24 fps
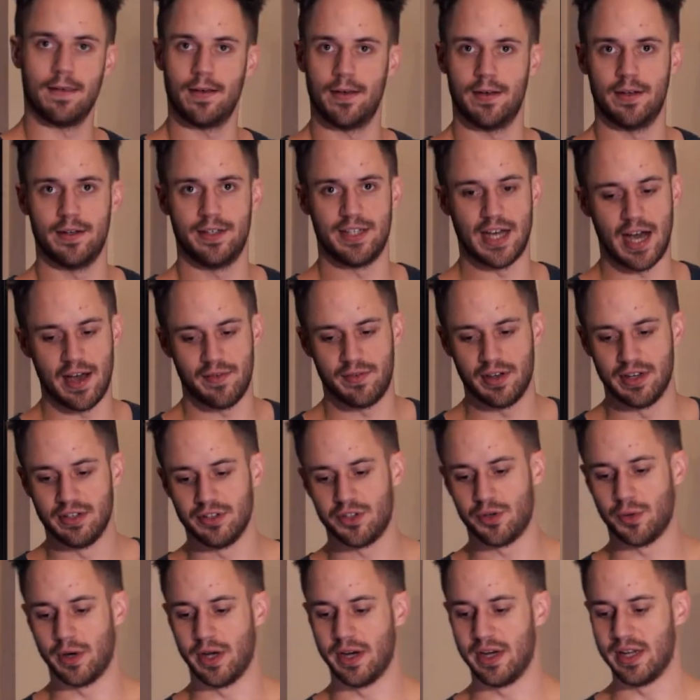dive
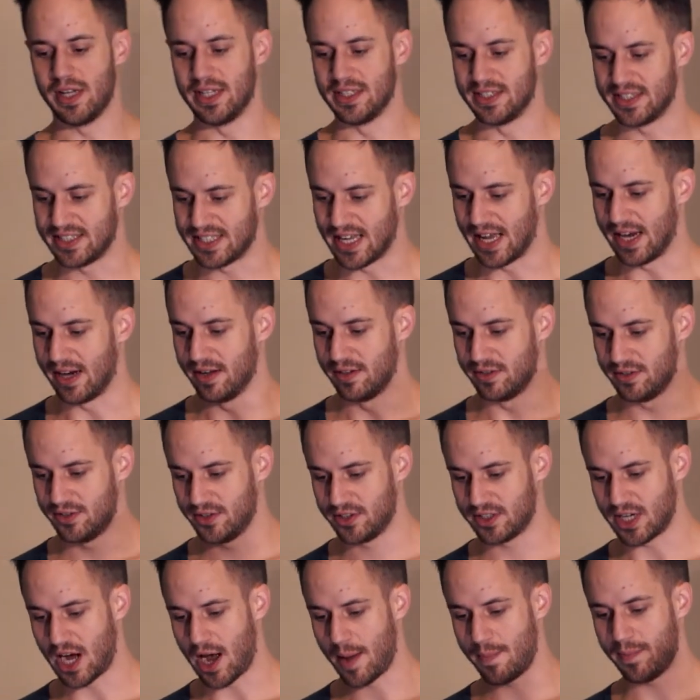into it instead.
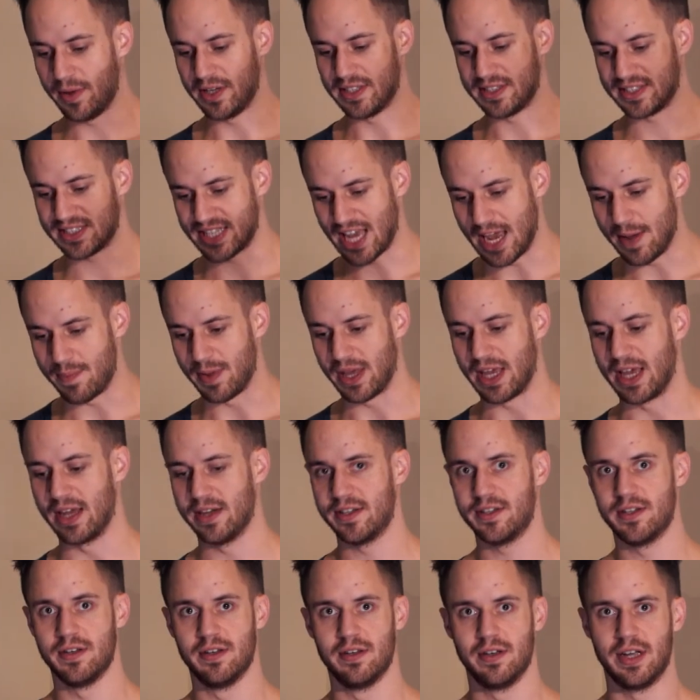Stop escaping
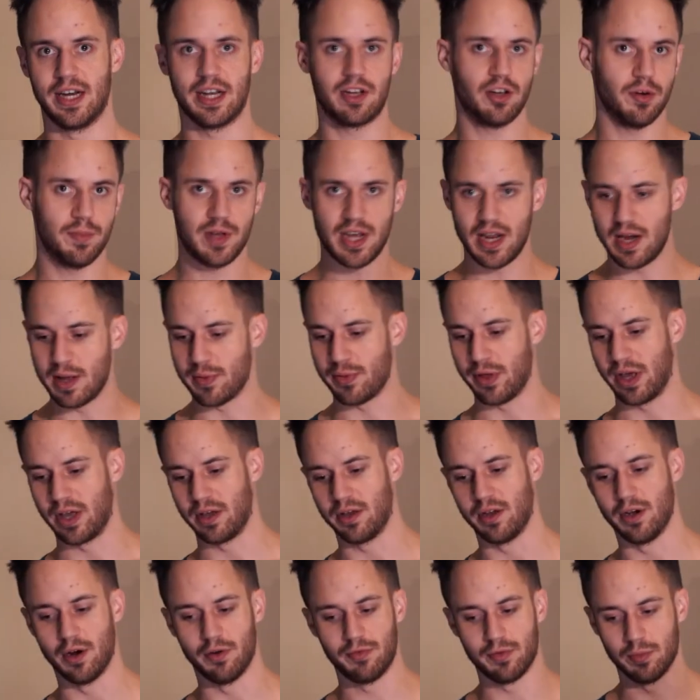it. And it could be anything, you
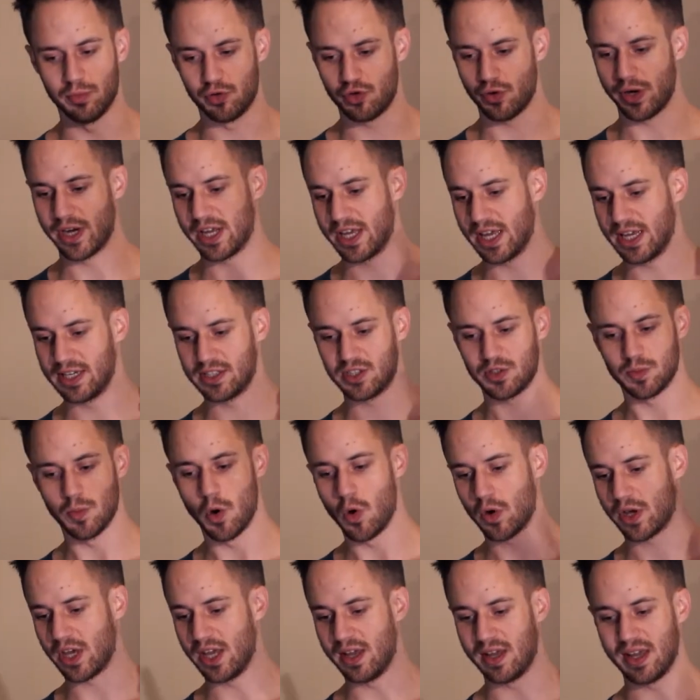know, from drinking,
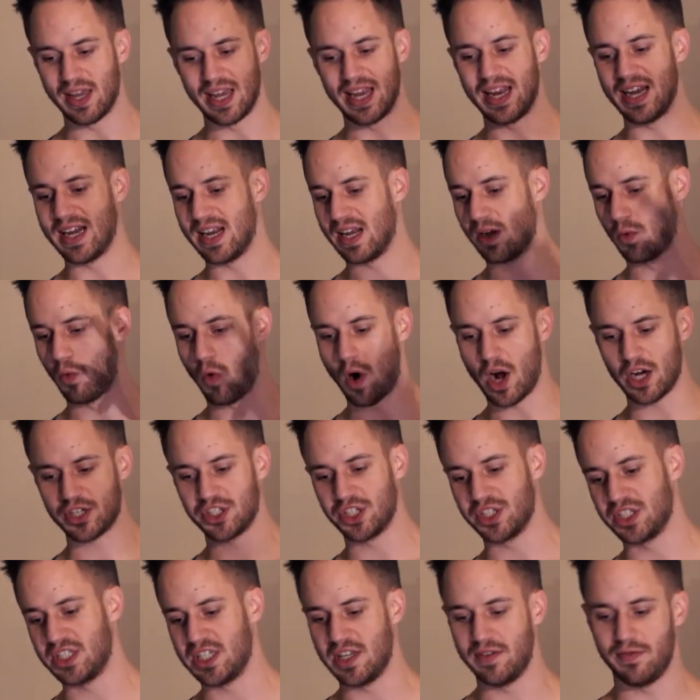smoking, eating,
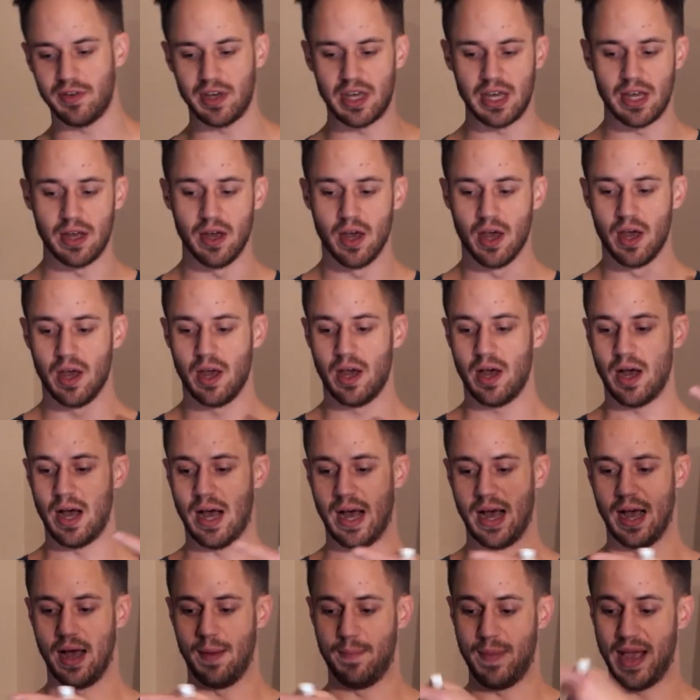watching TV,
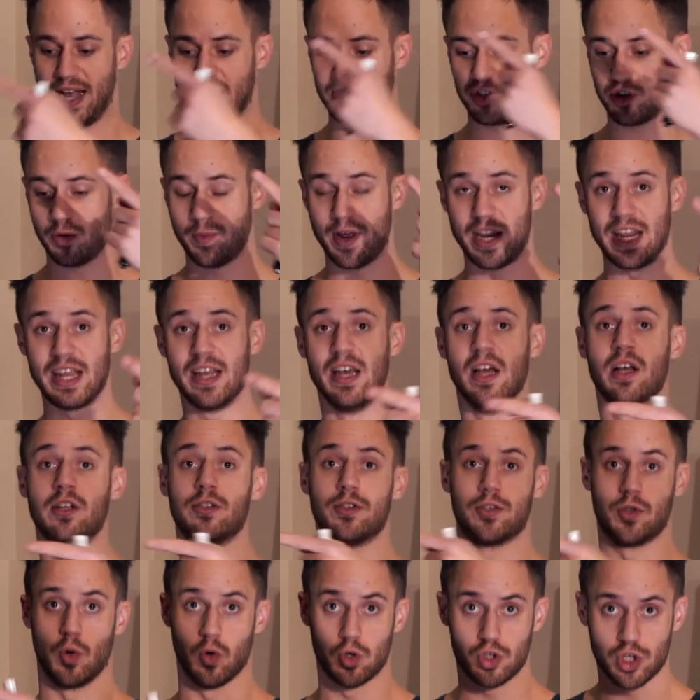masturbating,
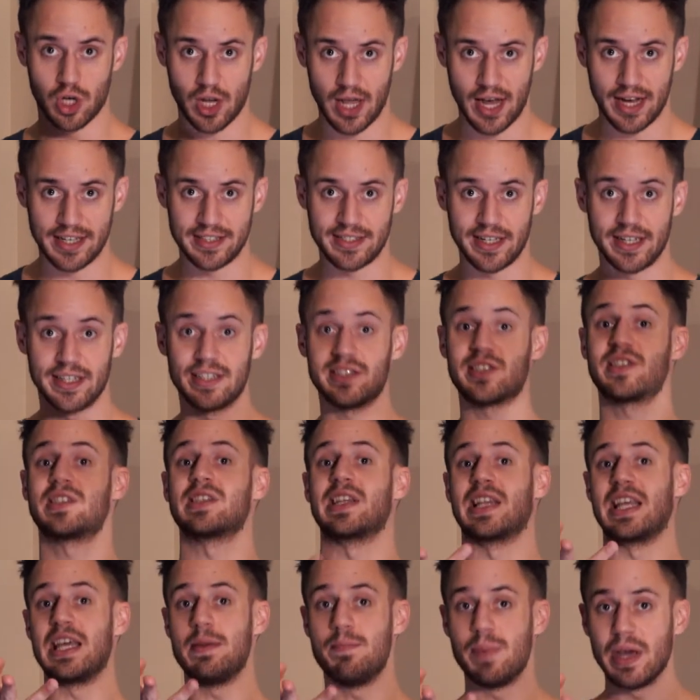socializing,
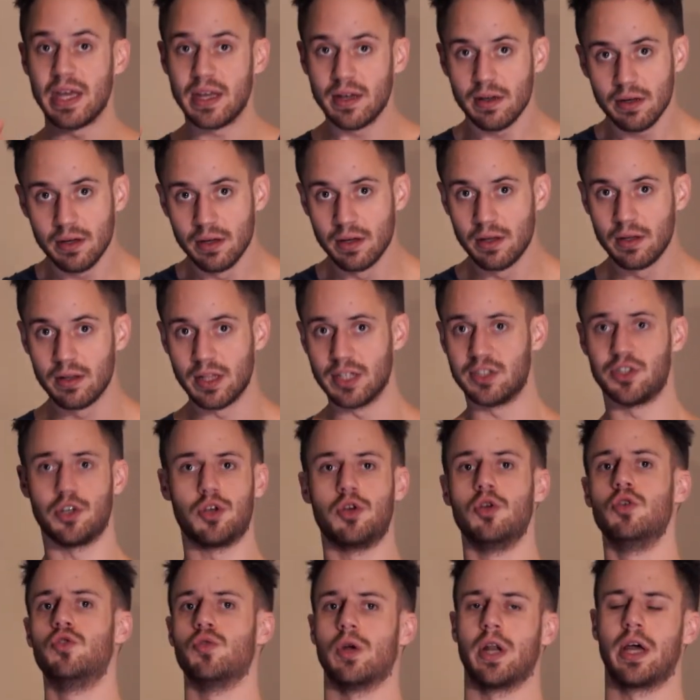sleeping. That's a
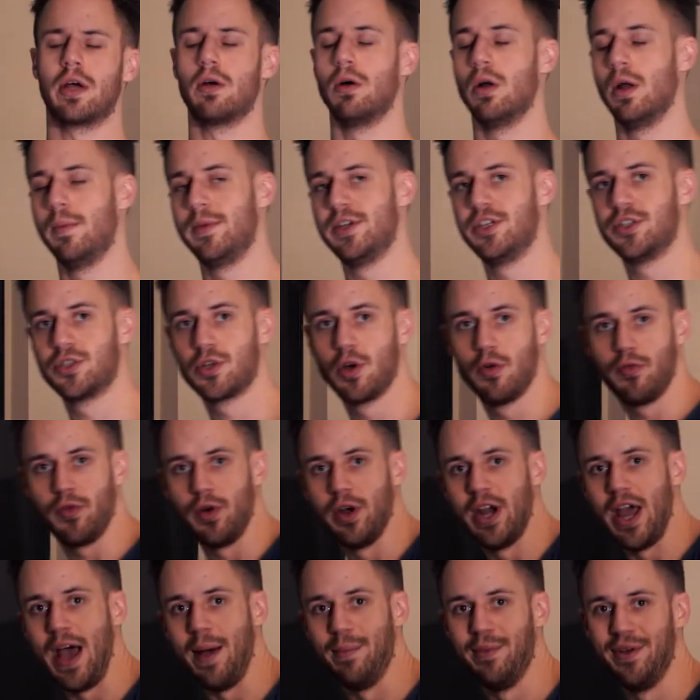huge one. Like, oh, let me just go for a
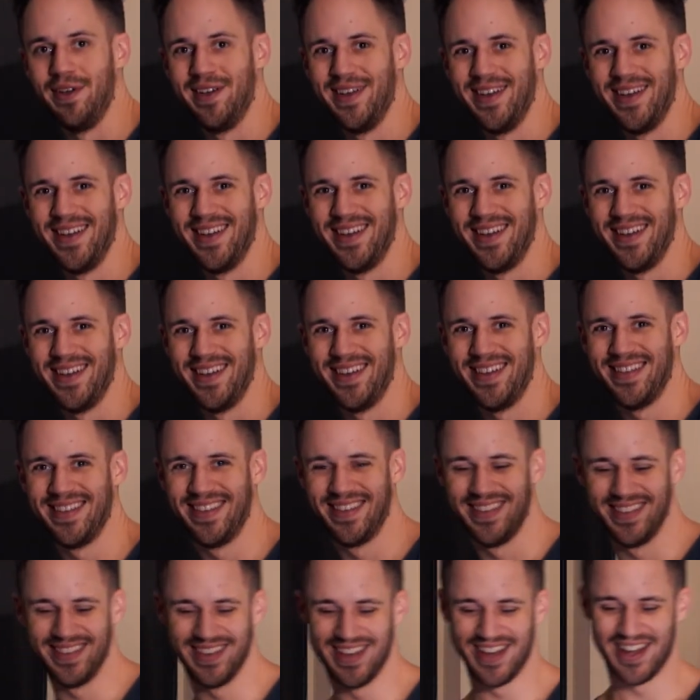nap.
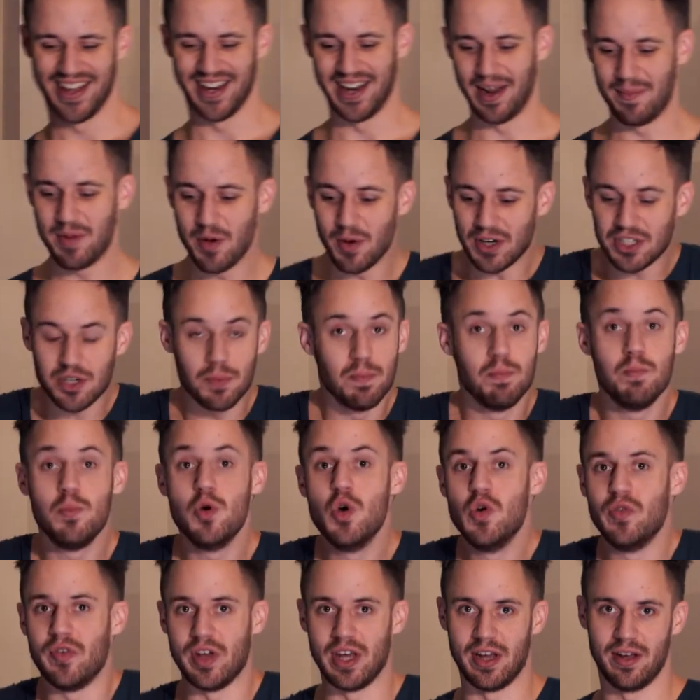Let me watch a
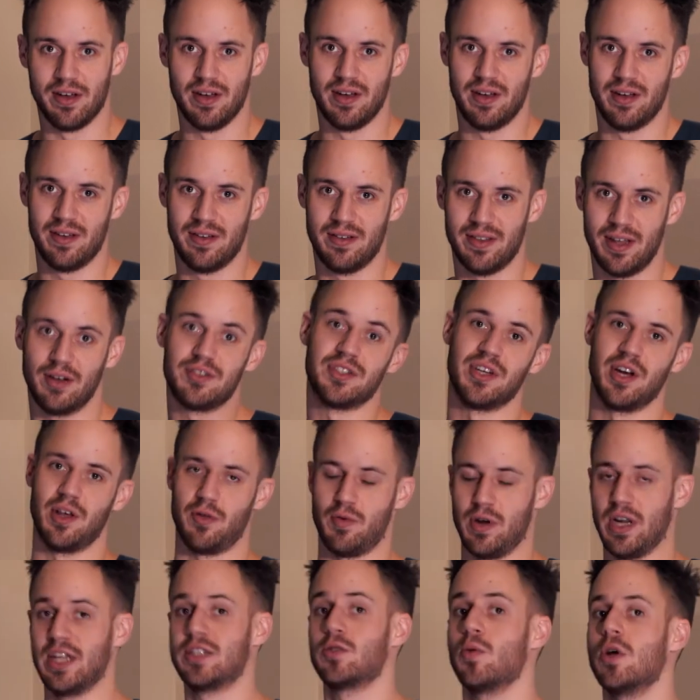movie. That was another
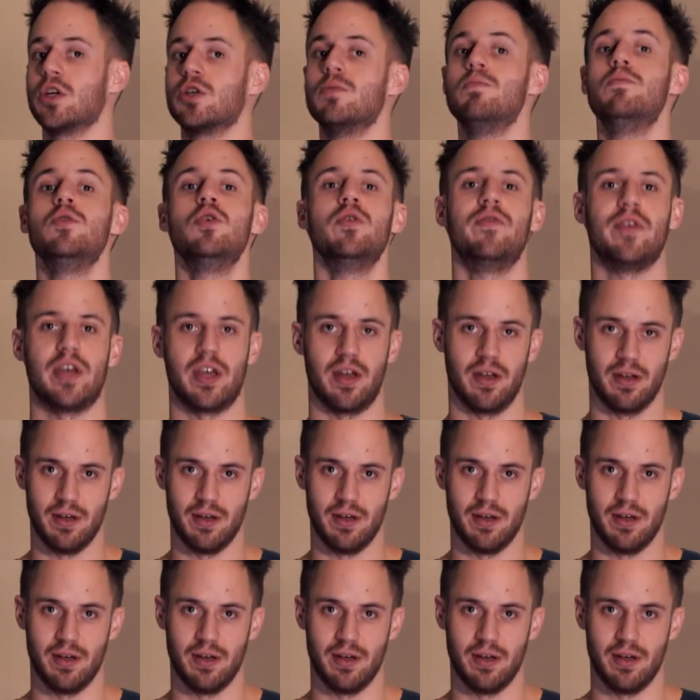one. Let's watch a movie.